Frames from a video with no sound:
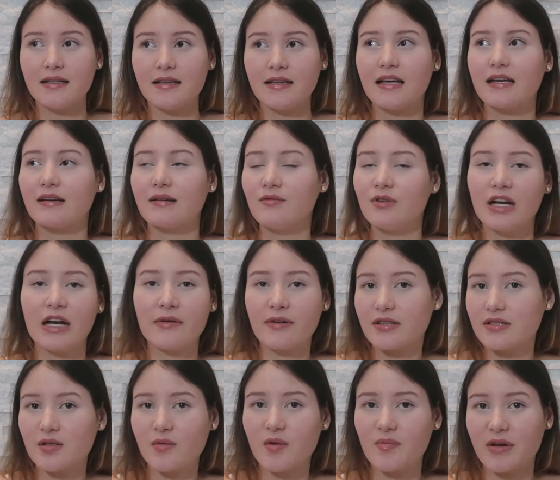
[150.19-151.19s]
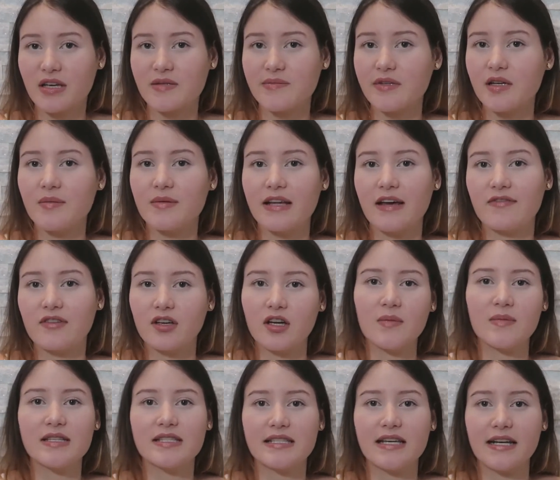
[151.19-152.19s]
Like, whenever someone picks me up, they have to
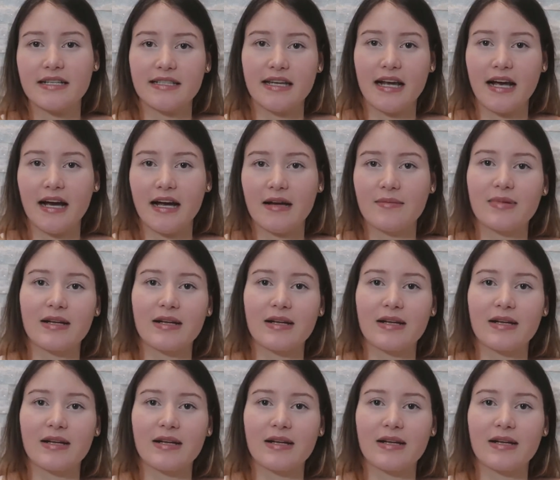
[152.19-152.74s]
come inside, say hi,